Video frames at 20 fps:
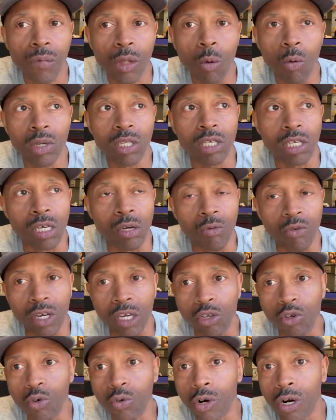Once again, we're
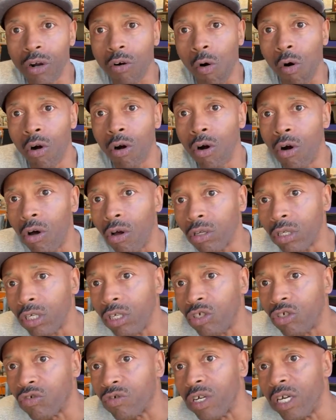in Newark on Halsey
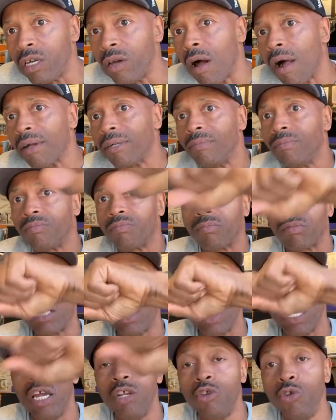Street
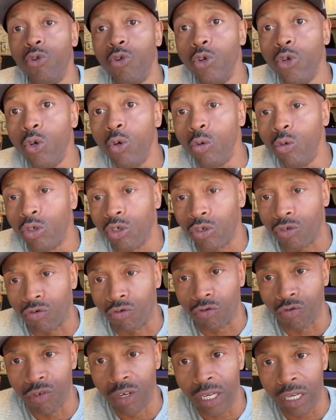and New
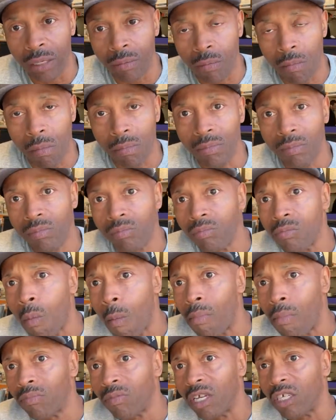Street.
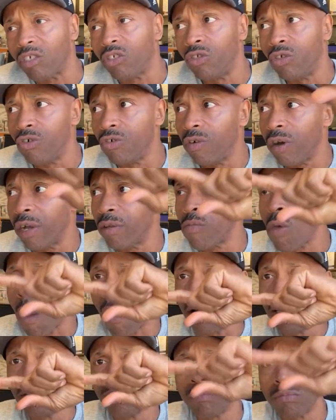That's new, right?
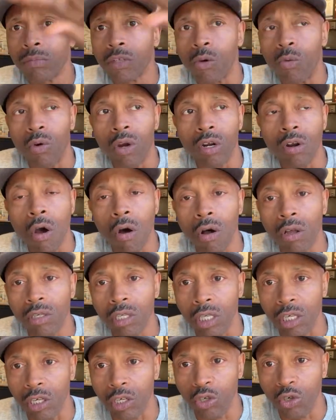We're on
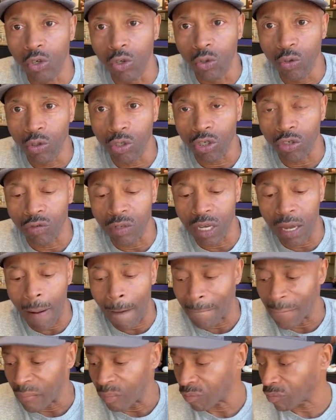Halsey and New Street
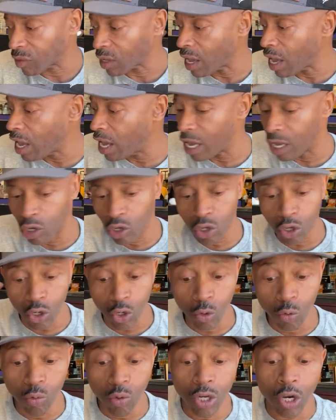at
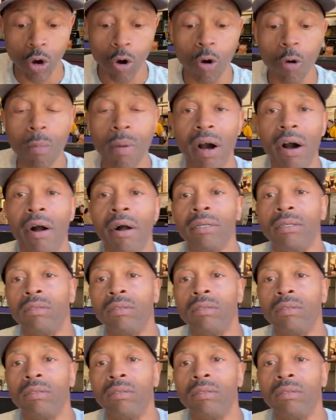Qdoba.